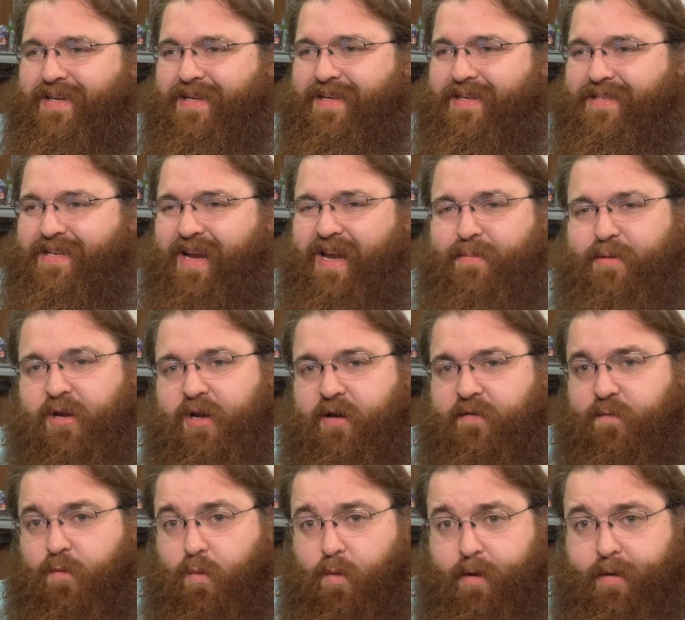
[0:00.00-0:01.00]
dynamic
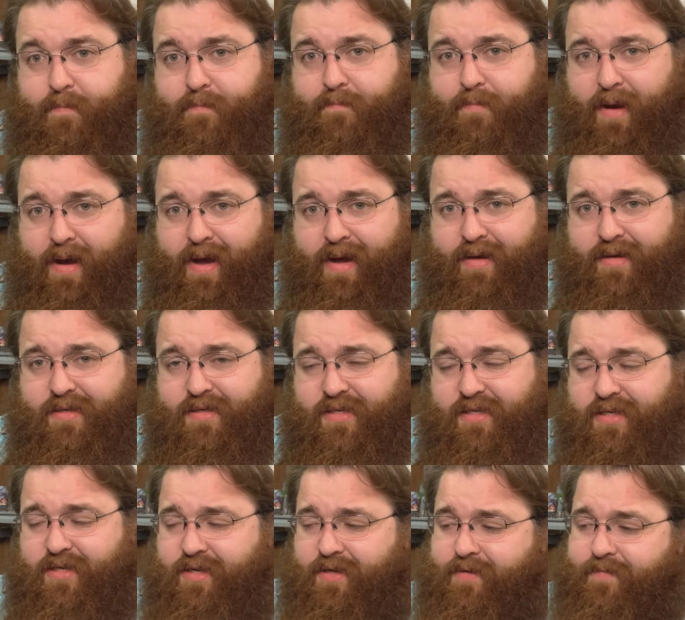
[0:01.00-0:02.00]
of one
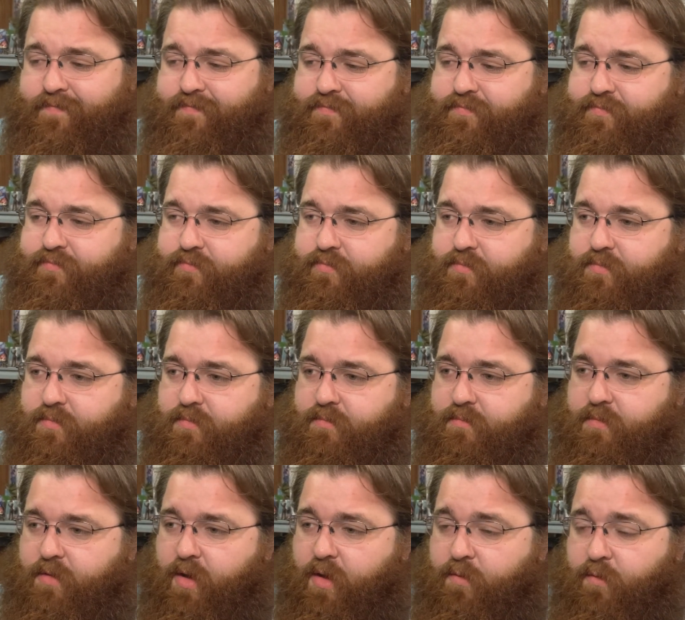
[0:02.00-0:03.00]
box,
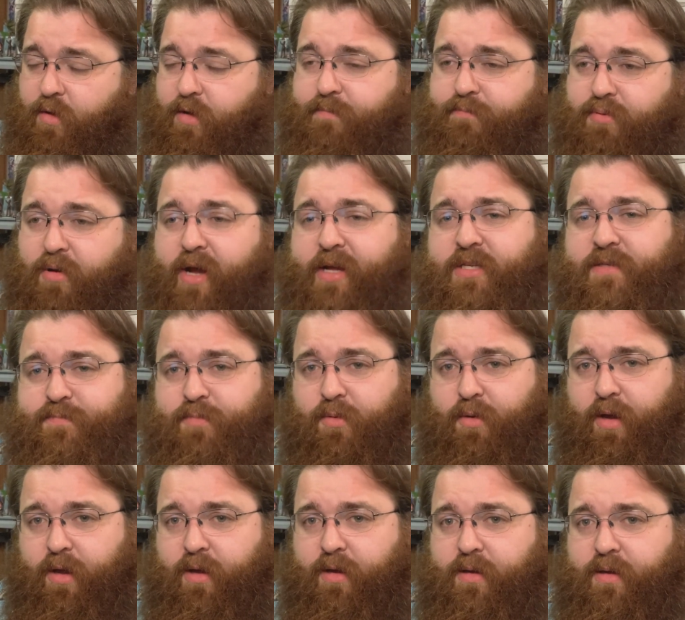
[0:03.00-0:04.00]
one price
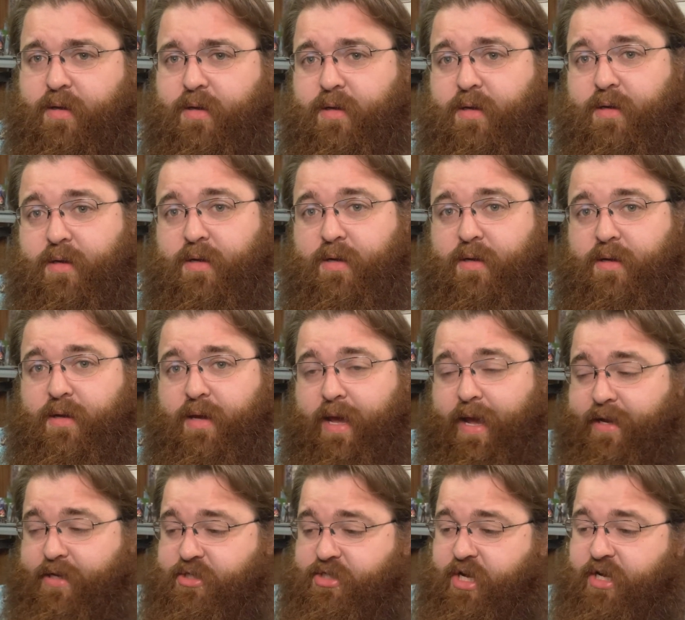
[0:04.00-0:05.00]
point,
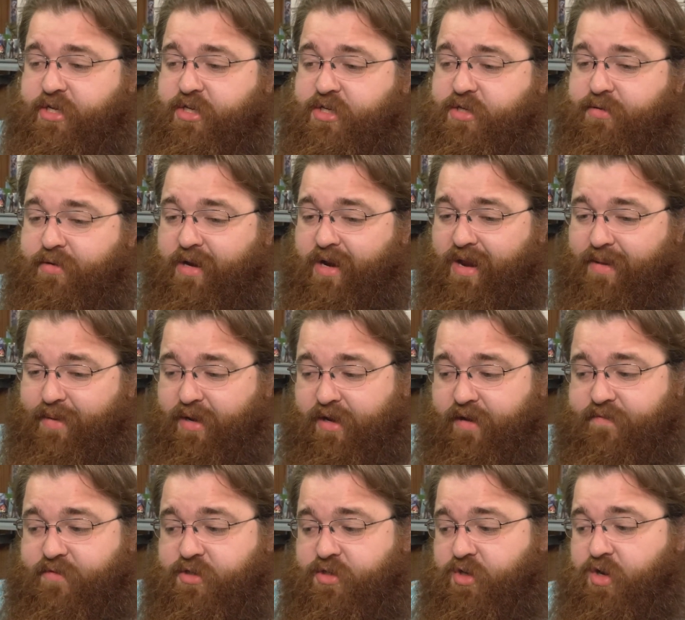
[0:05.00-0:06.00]
and change it to a dynamic
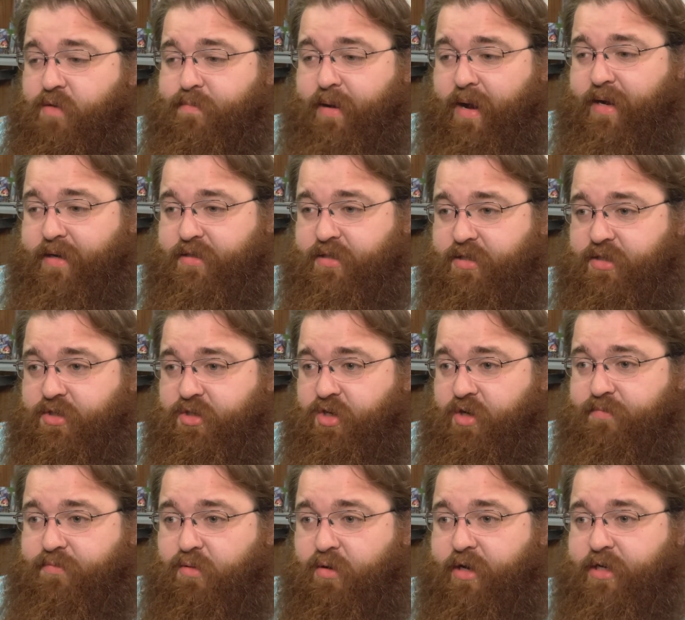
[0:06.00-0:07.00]
of two boxes,
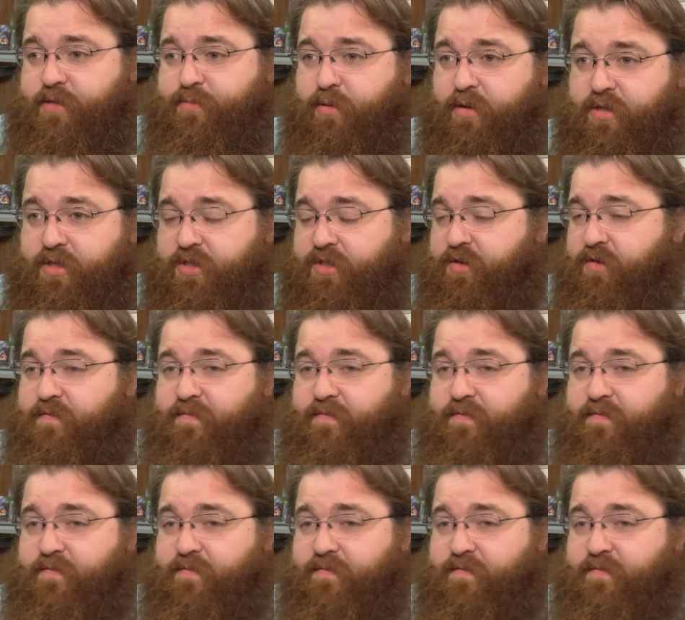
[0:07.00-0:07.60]
two price points, two